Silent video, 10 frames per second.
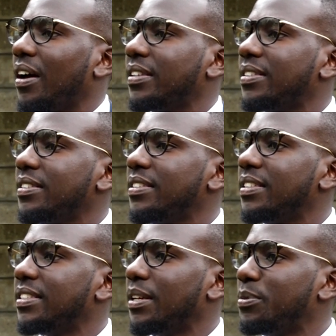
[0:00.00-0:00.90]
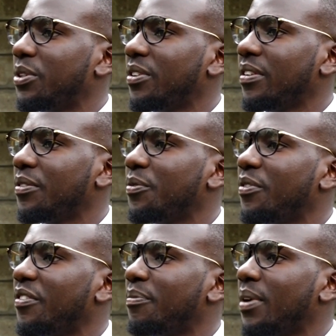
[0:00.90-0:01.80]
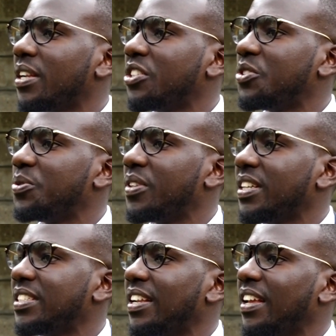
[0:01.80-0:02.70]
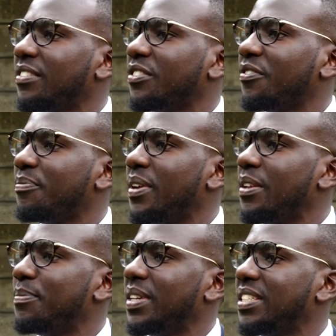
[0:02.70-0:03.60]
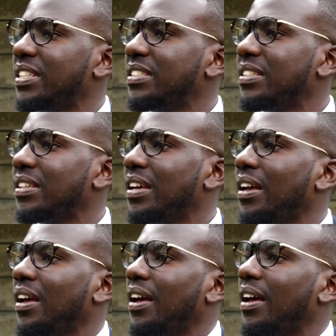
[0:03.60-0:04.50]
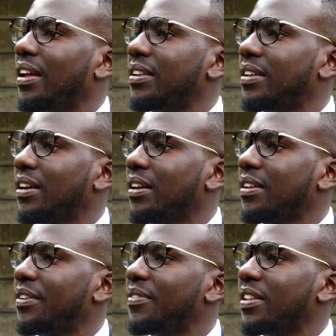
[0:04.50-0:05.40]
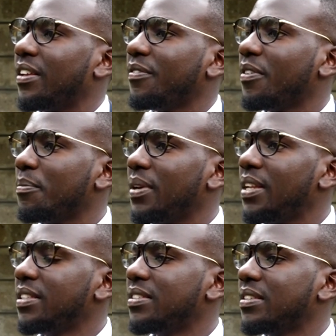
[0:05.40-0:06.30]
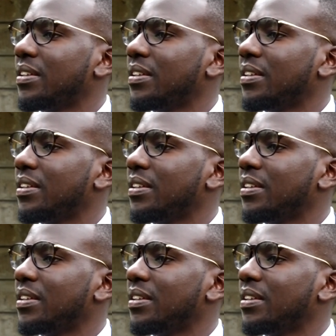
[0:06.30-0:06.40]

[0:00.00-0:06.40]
Since inception, we've managed to touch the lives of many patients and even their families.